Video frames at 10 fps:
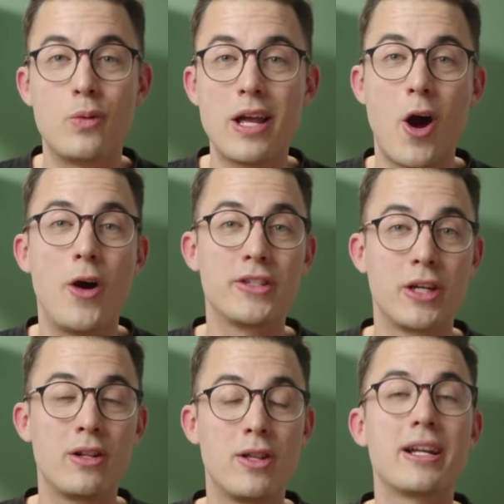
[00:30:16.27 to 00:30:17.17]
we
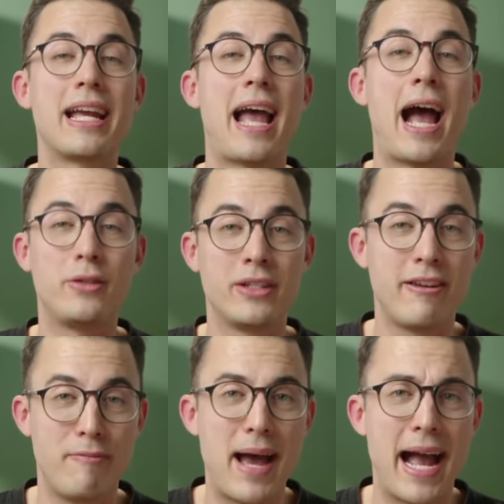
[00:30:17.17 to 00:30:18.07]
also look at how to
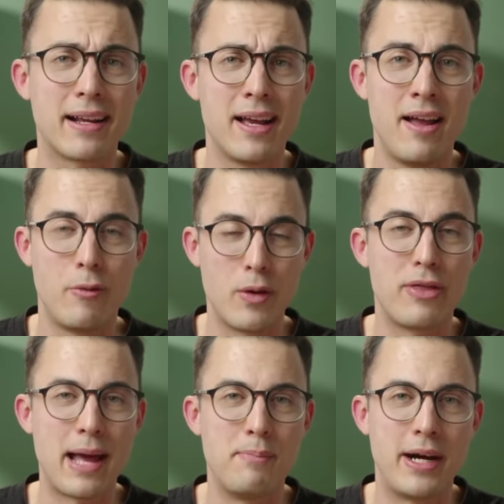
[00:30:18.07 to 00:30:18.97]
give back
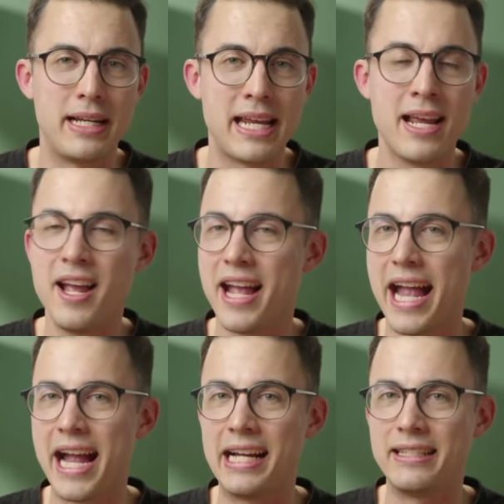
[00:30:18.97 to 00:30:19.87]
with that money
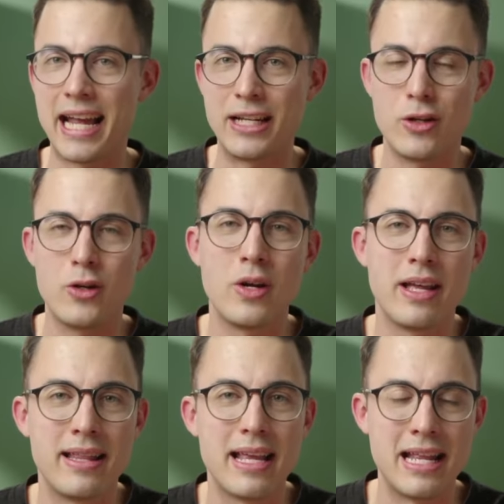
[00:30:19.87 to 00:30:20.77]
and, and to do
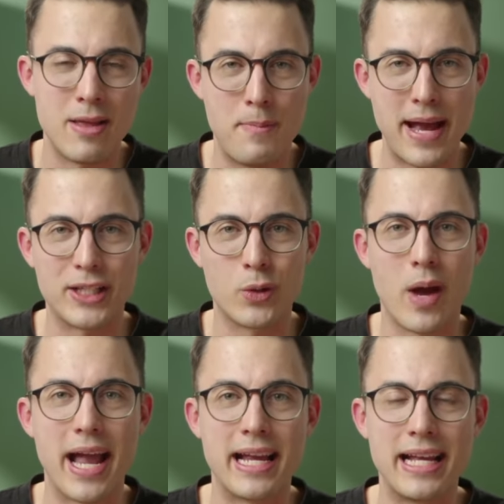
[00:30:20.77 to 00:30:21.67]
it in the best
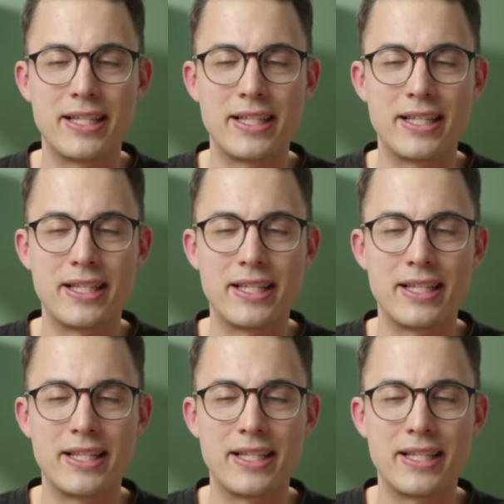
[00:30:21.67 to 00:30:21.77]
way.